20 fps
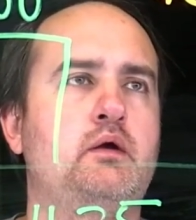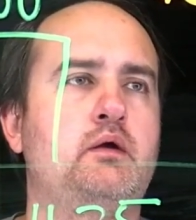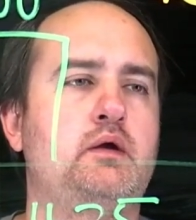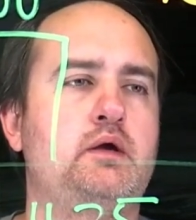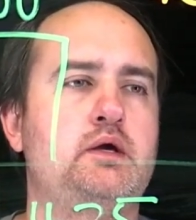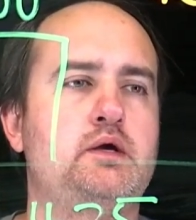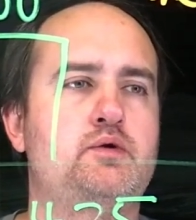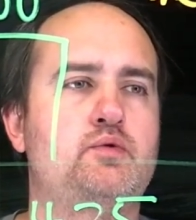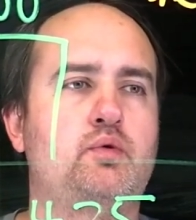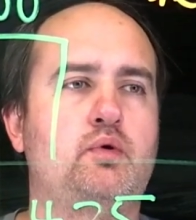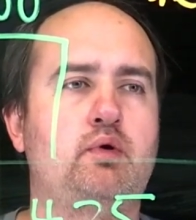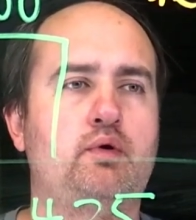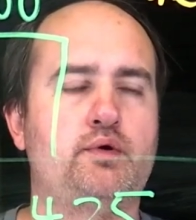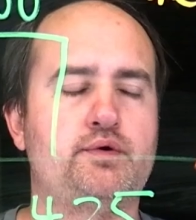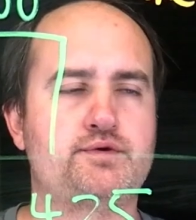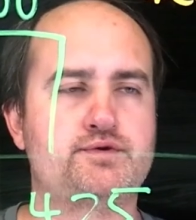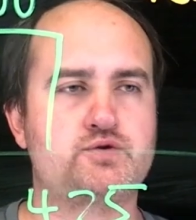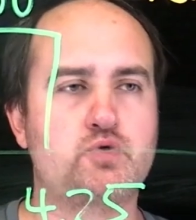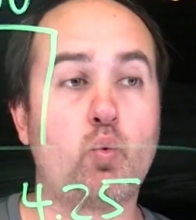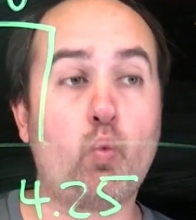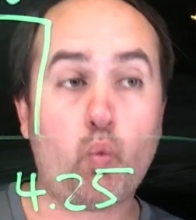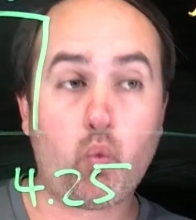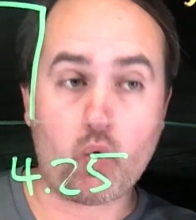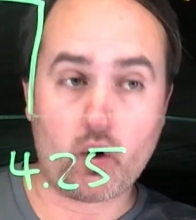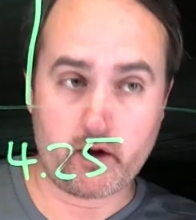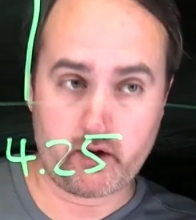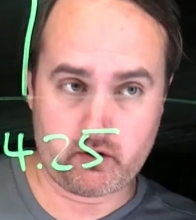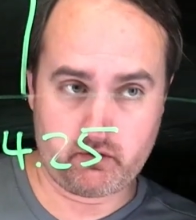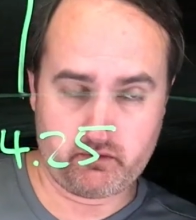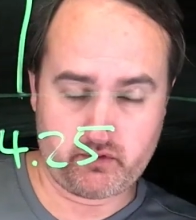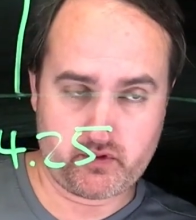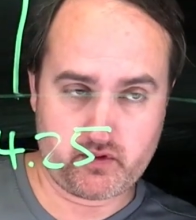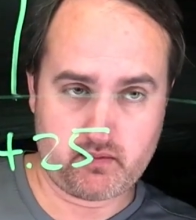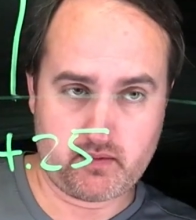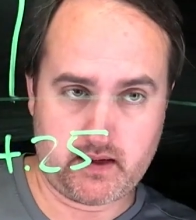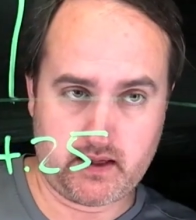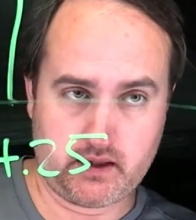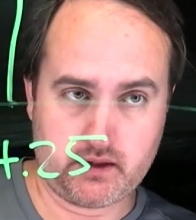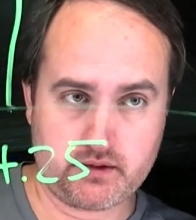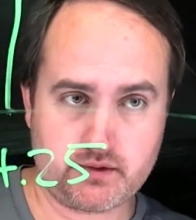equals 1 over the
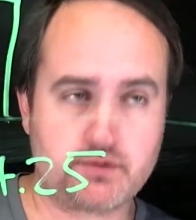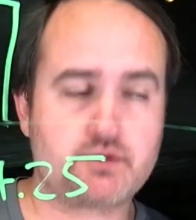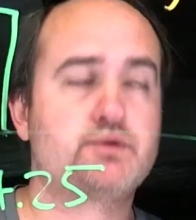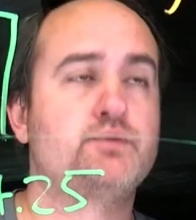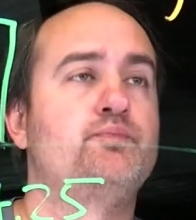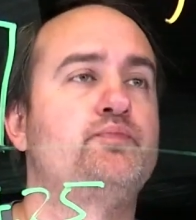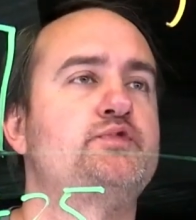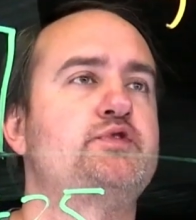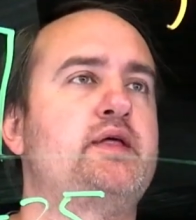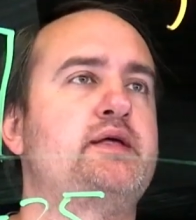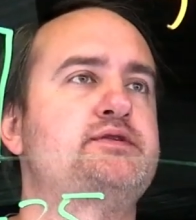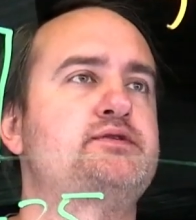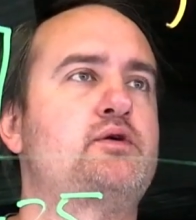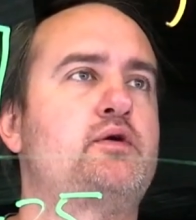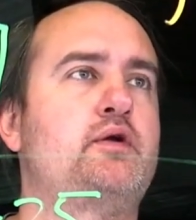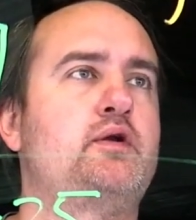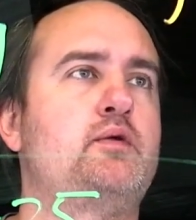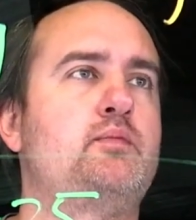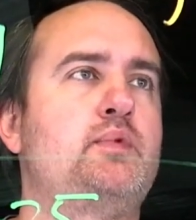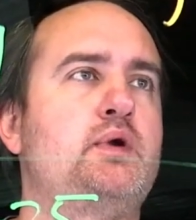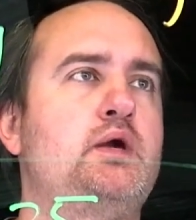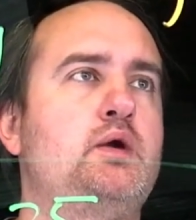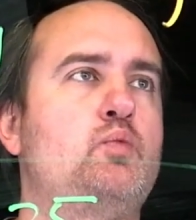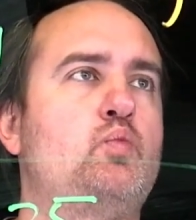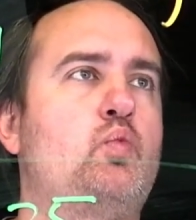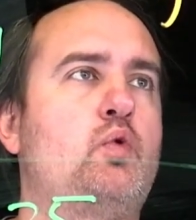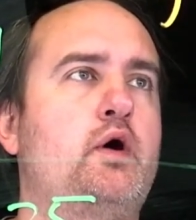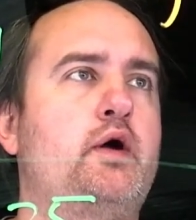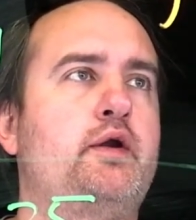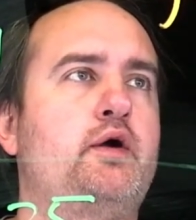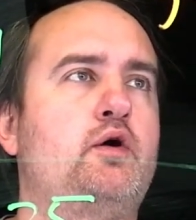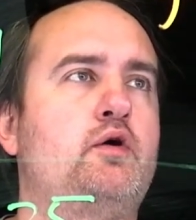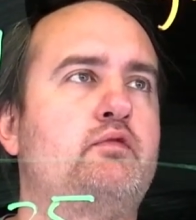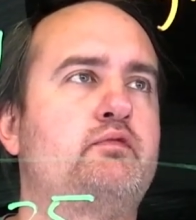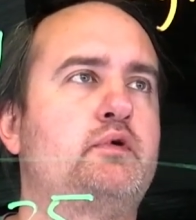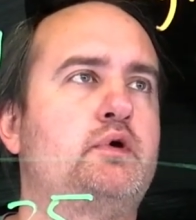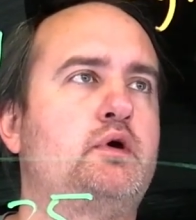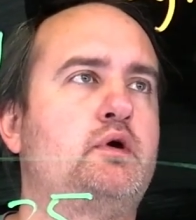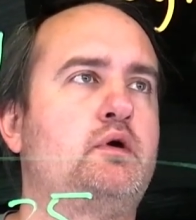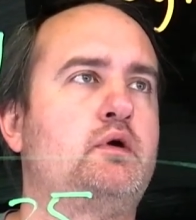range. So that's going to be 1
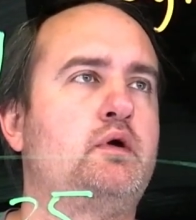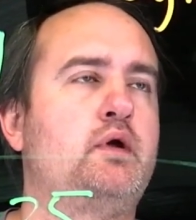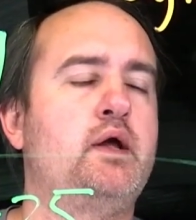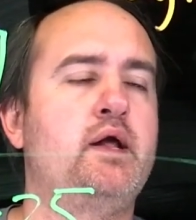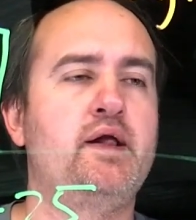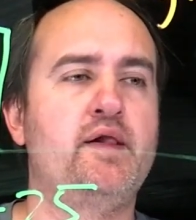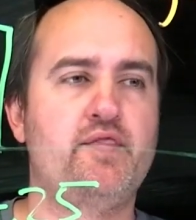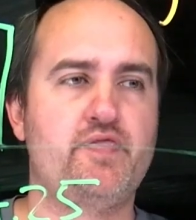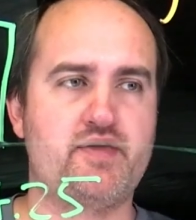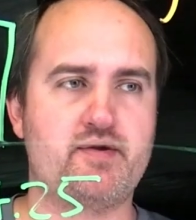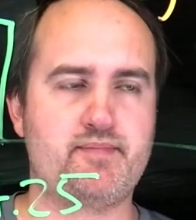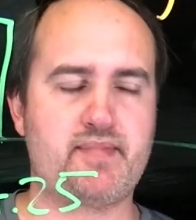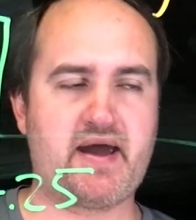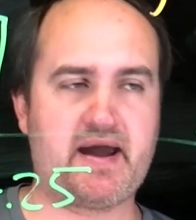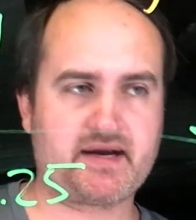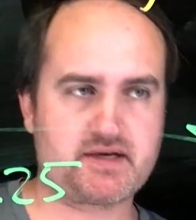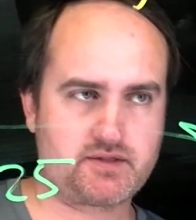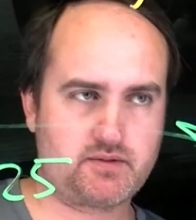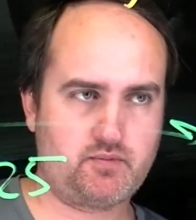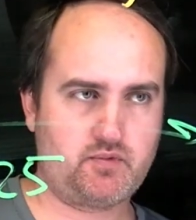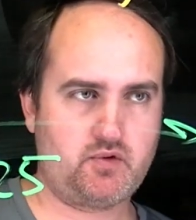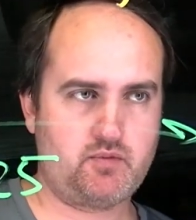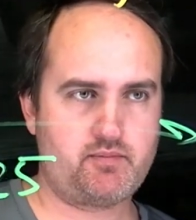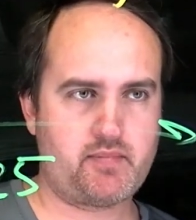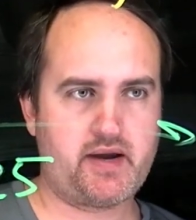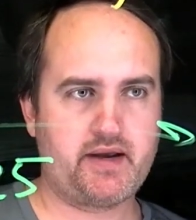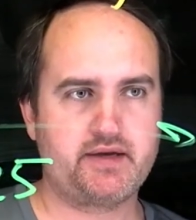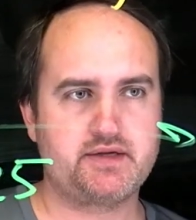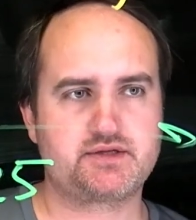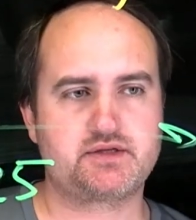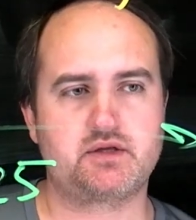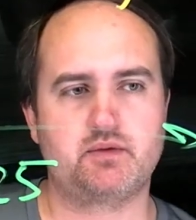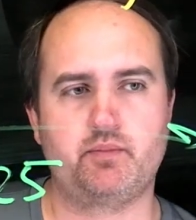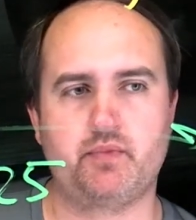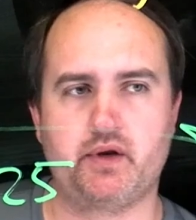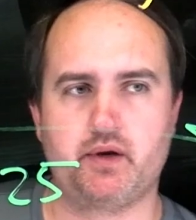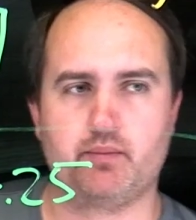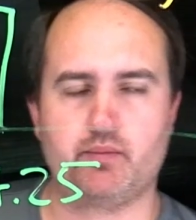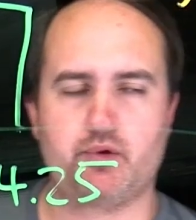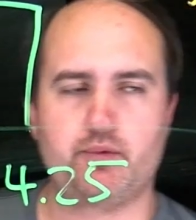over the maximum minus the
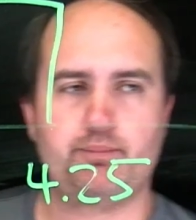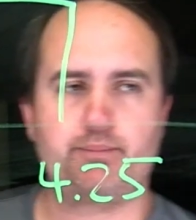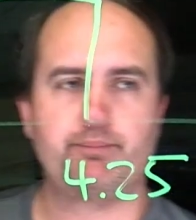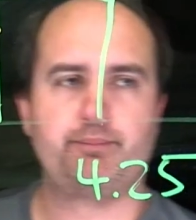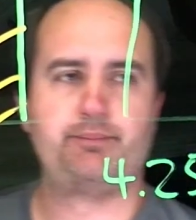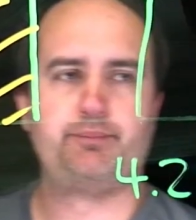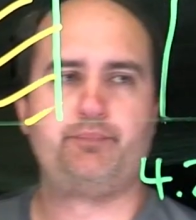minimum.